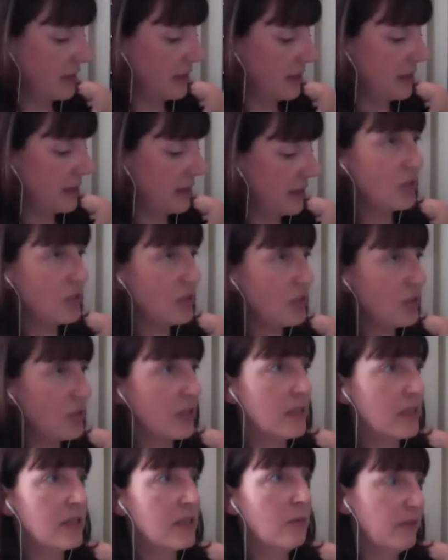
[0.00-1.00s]
it so well.
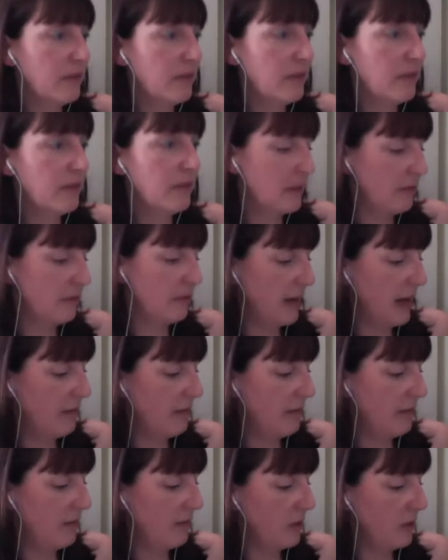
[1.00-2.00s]
If I have a look
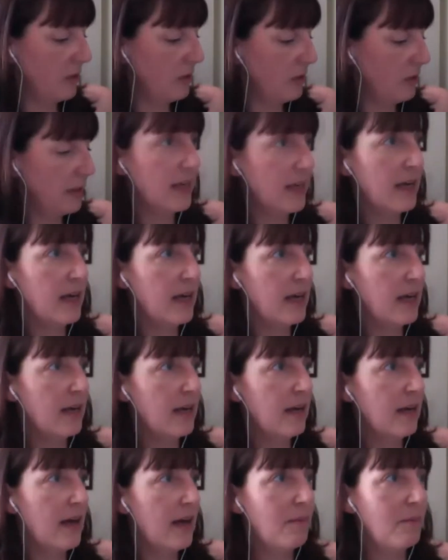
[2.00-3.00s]
at their,
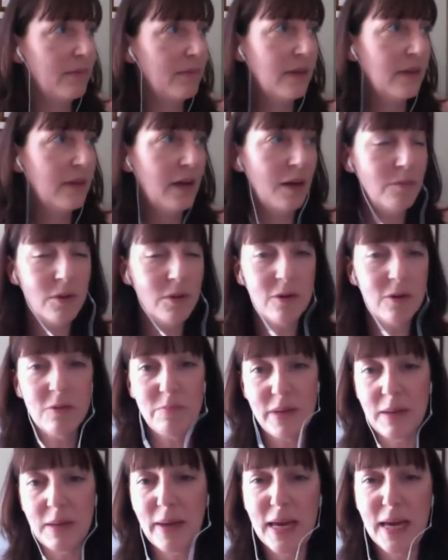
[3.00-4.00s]
being
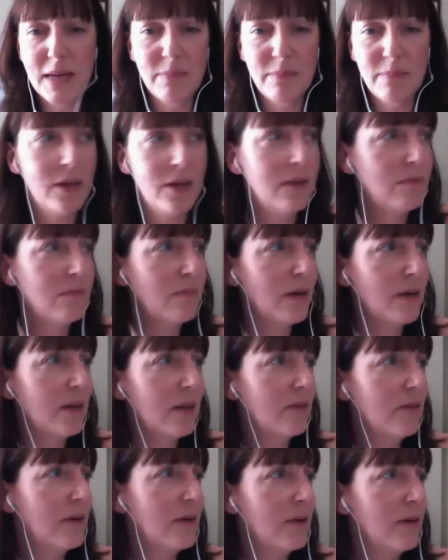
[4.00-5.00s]
paid by them, by the way,
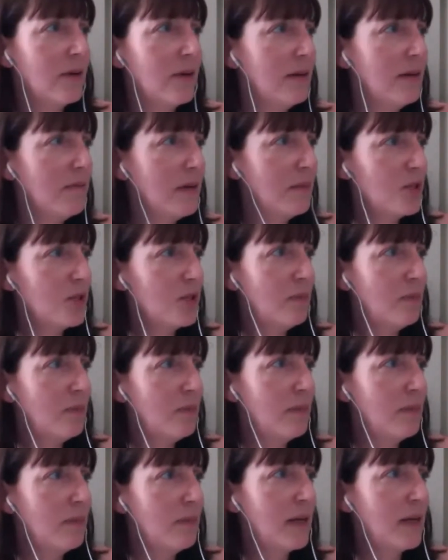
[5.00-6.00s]
maybe I should be.
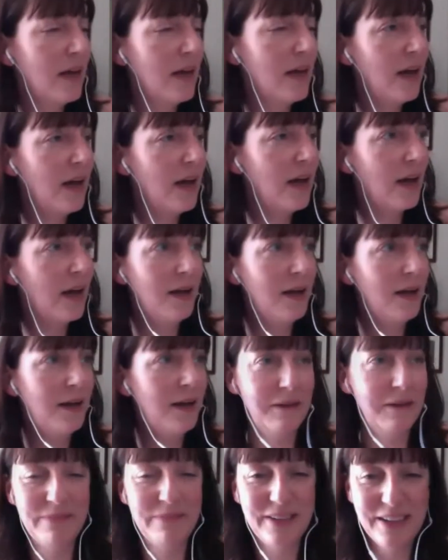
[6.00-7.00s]
I'm
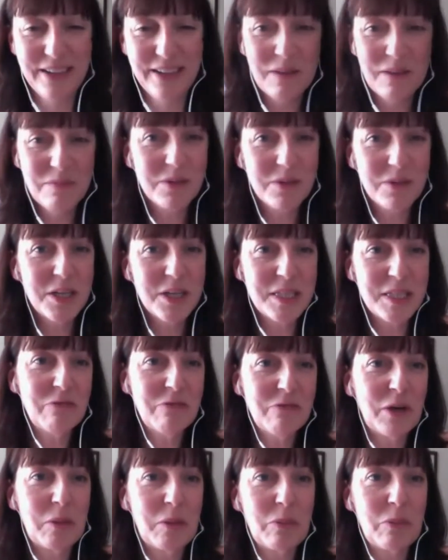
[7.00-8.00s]
going to see if I can
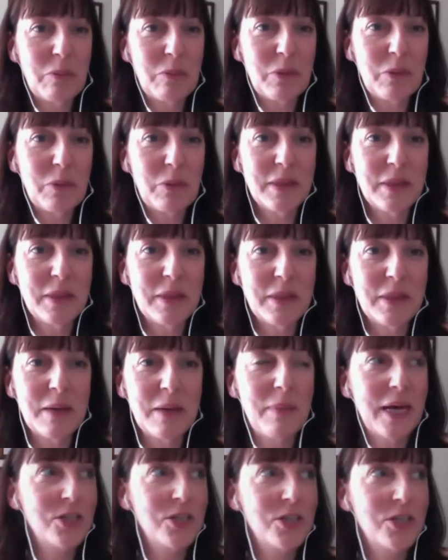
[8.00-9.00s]
bring their page up for
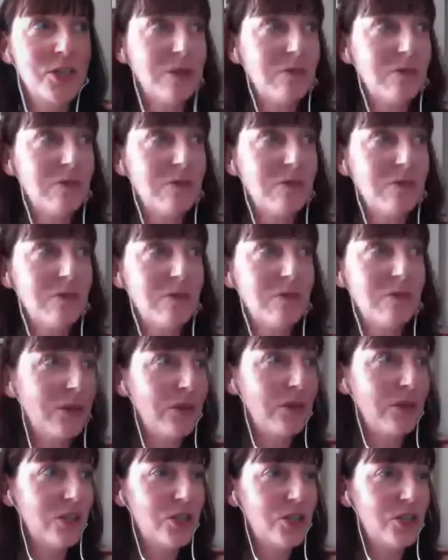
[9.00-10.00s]
you and just show
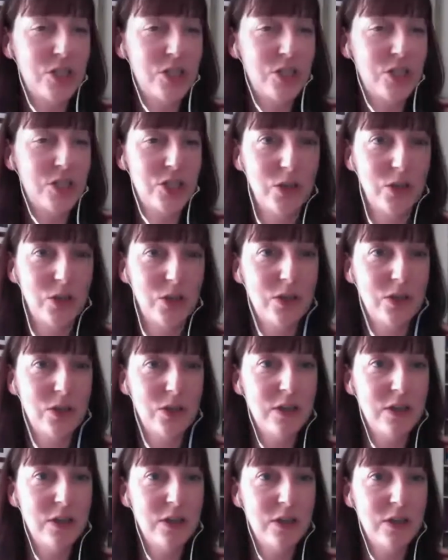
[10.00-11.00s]
you. And
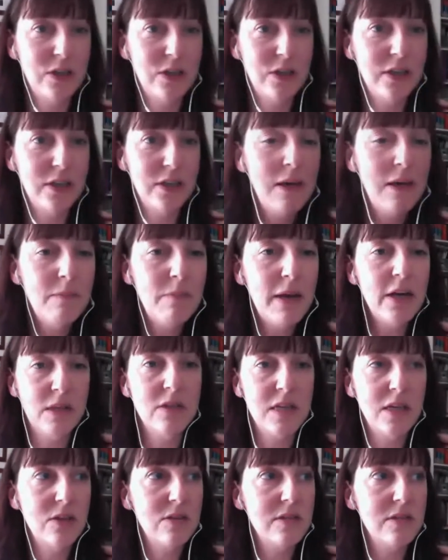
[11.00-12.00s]
I also think because
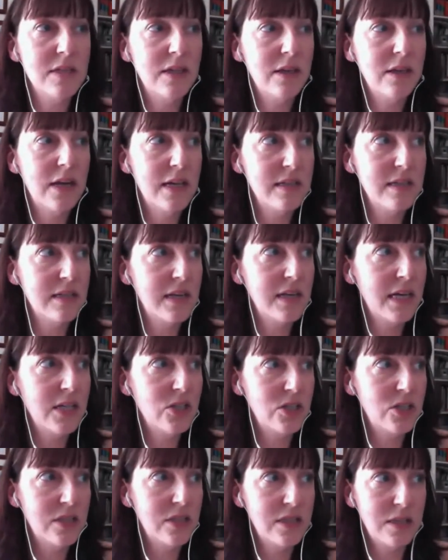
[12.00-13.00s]
they're using it as an
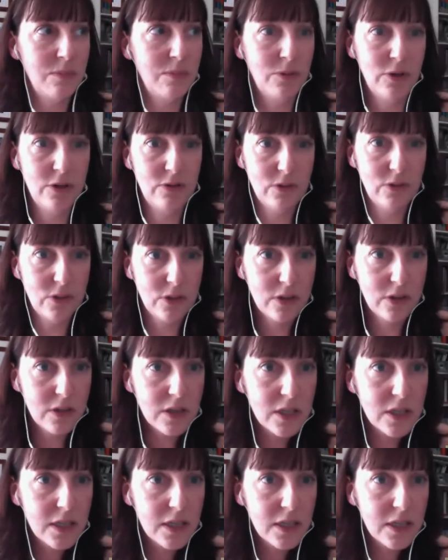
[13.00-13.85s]
agency point of view,